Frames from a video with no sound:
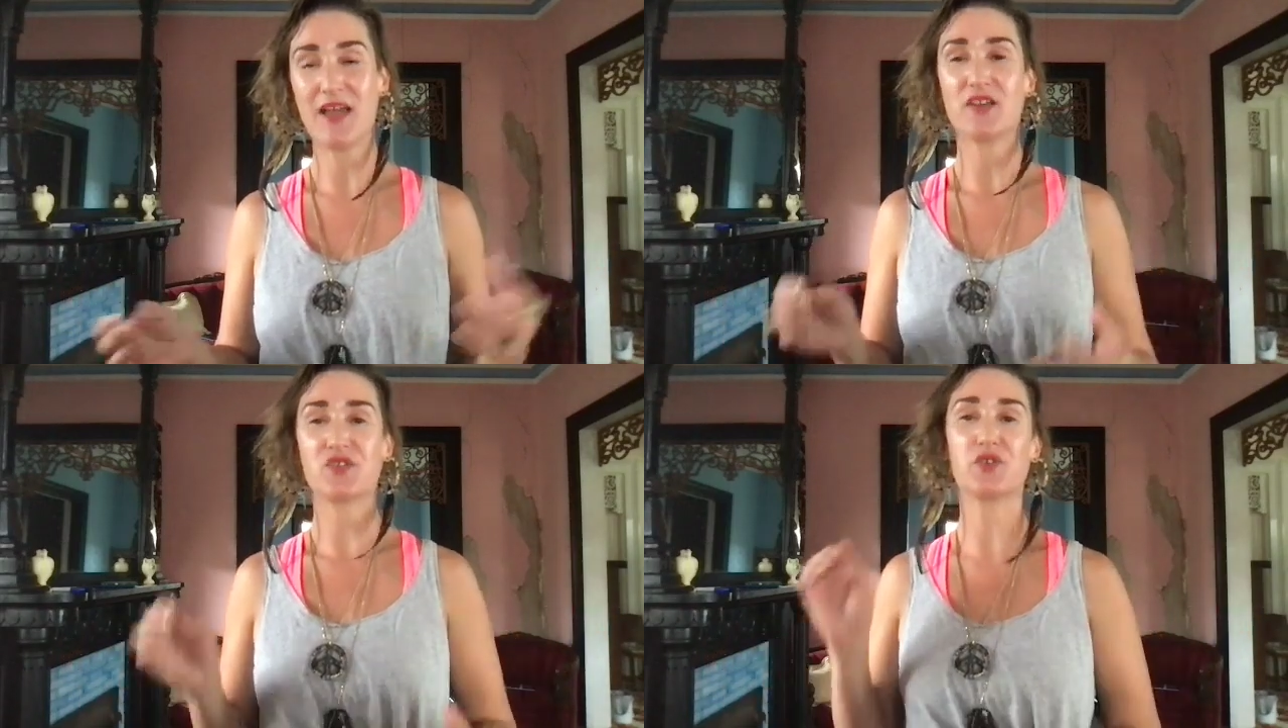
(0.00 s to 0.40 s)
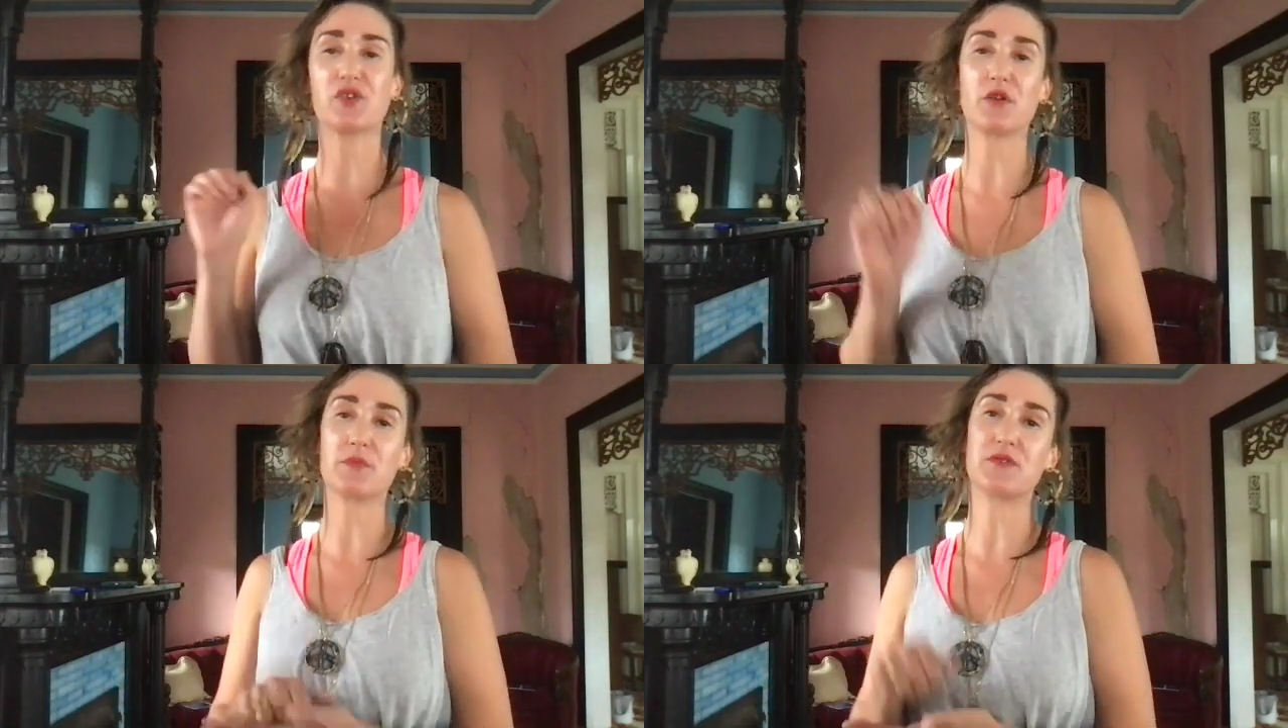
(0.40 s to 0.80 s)
So
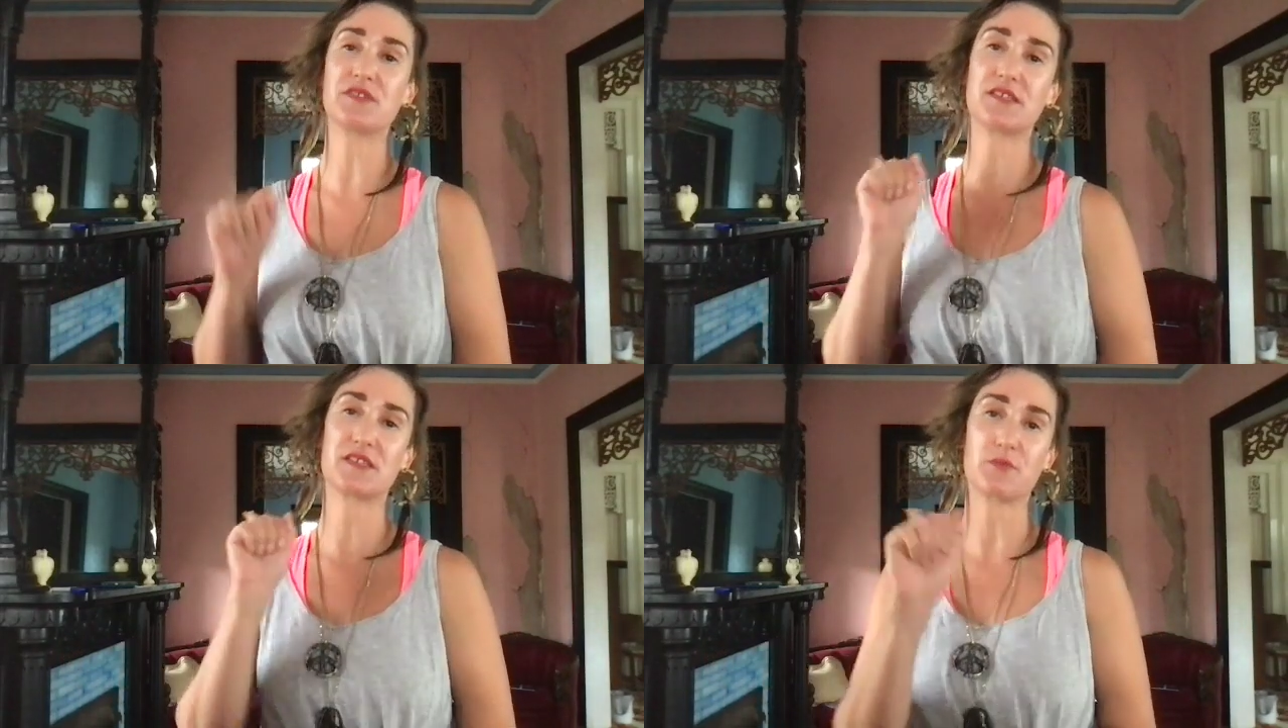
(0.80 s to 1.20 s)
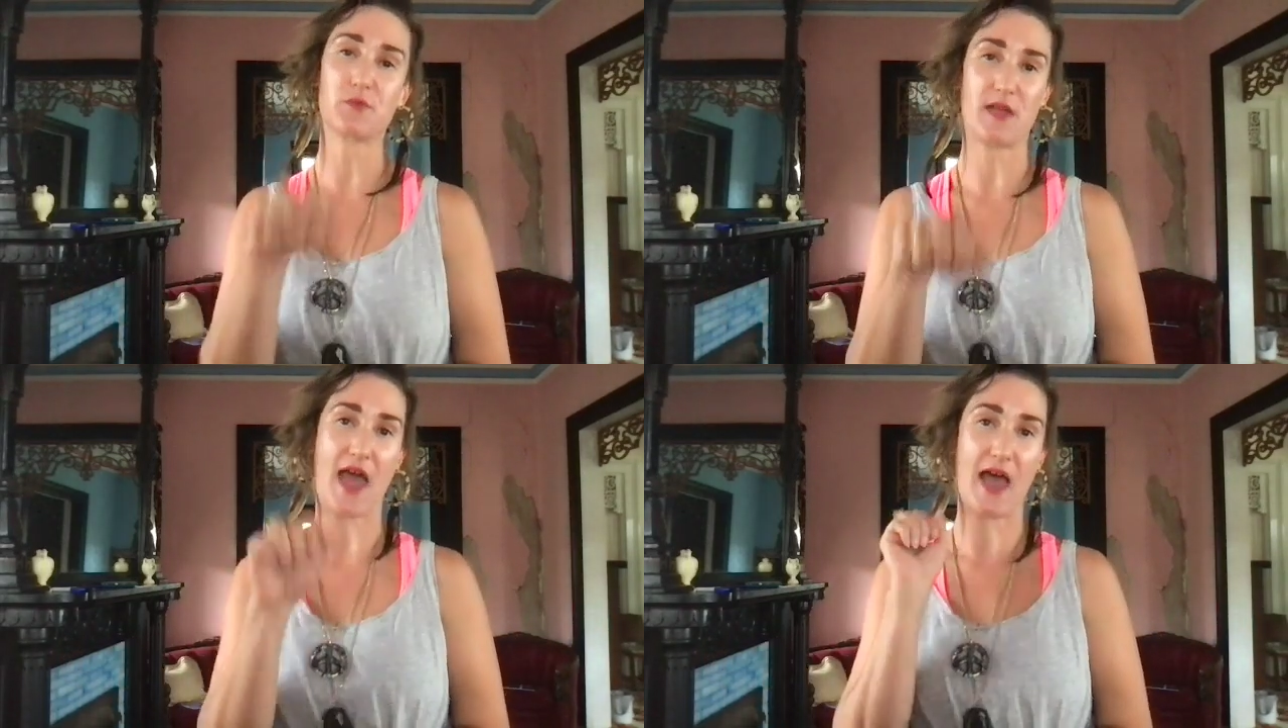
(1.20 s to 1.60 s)
your immune system
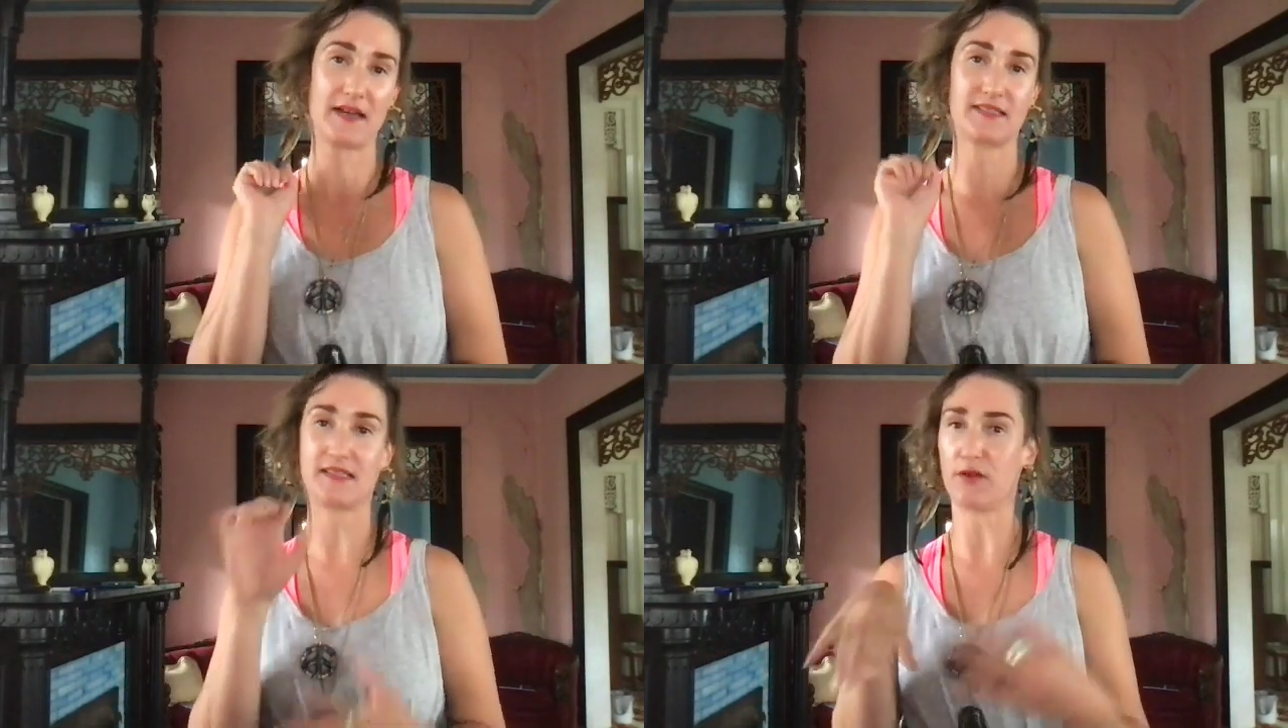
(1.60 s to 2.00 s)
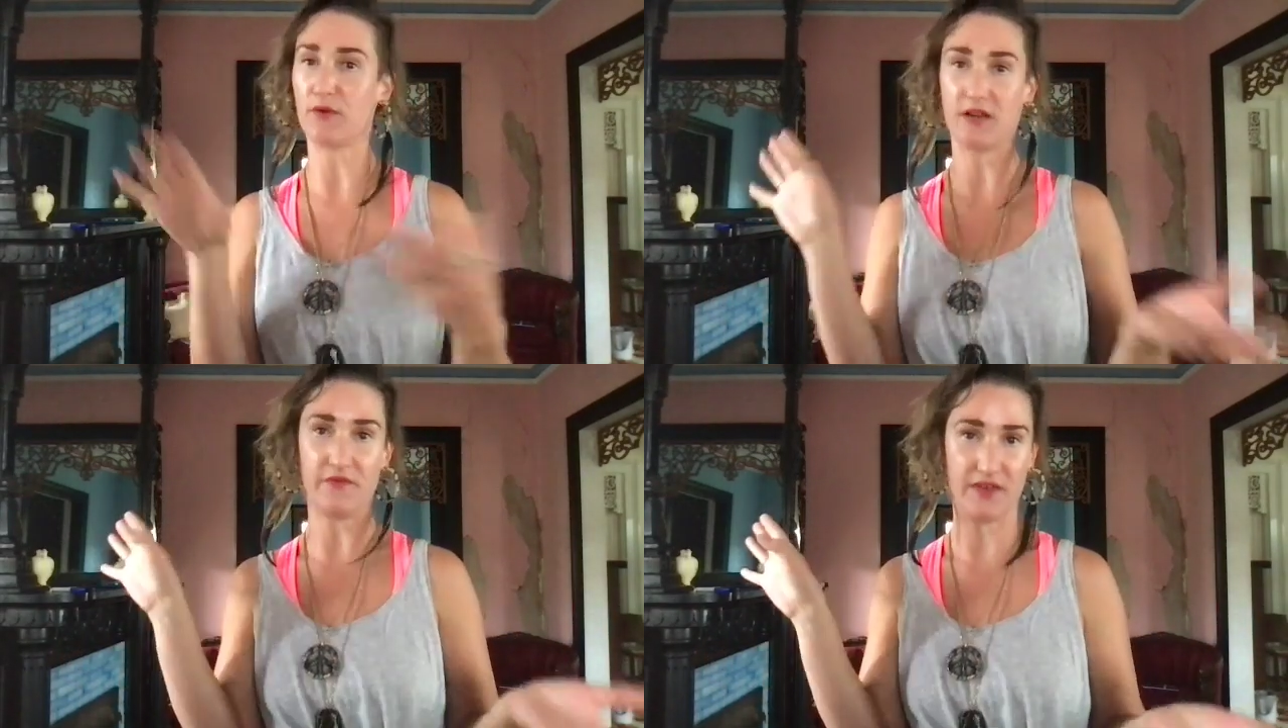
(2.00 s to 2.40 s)
reacts, get
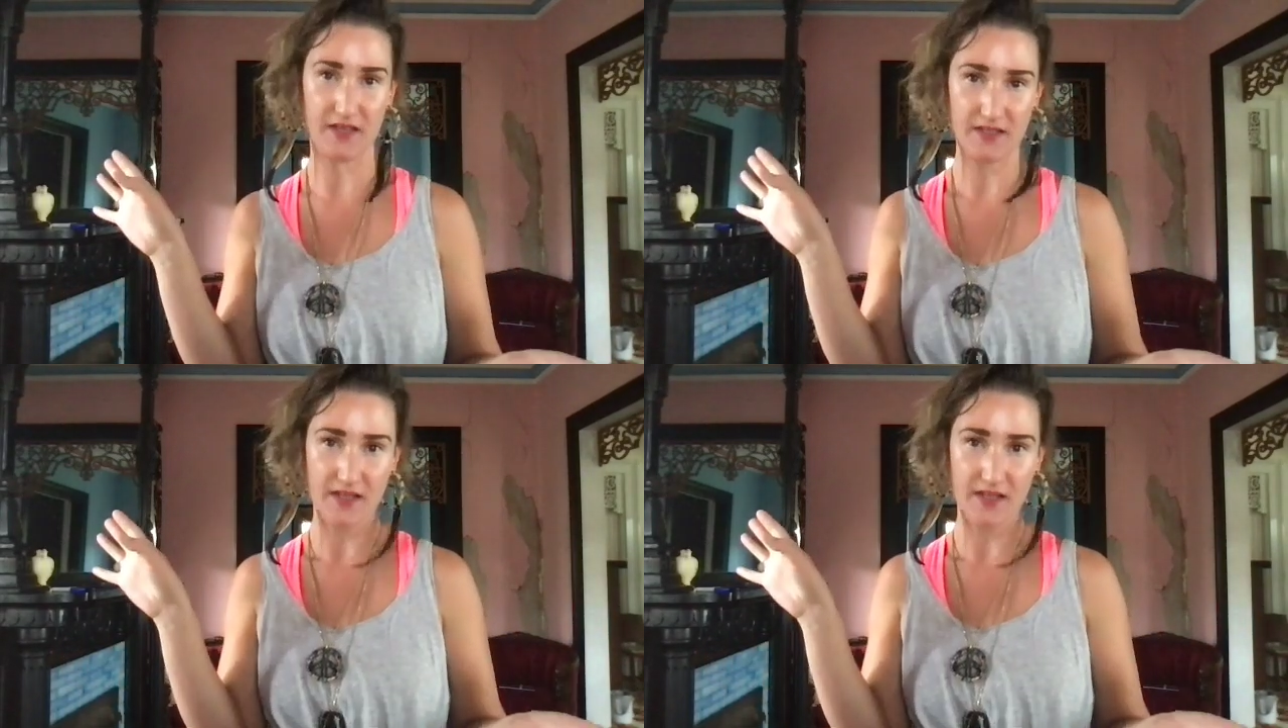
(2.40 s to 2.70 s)
rid of it.